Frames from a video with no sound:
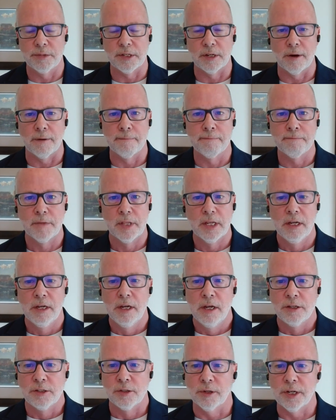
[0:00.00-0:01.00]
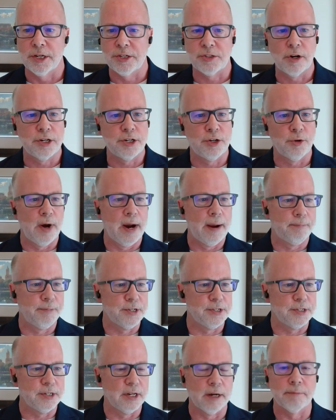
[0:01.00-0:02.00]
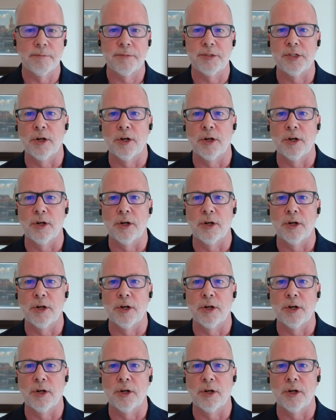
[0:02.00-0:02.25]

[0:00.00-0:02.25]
So let's start to wrap this up.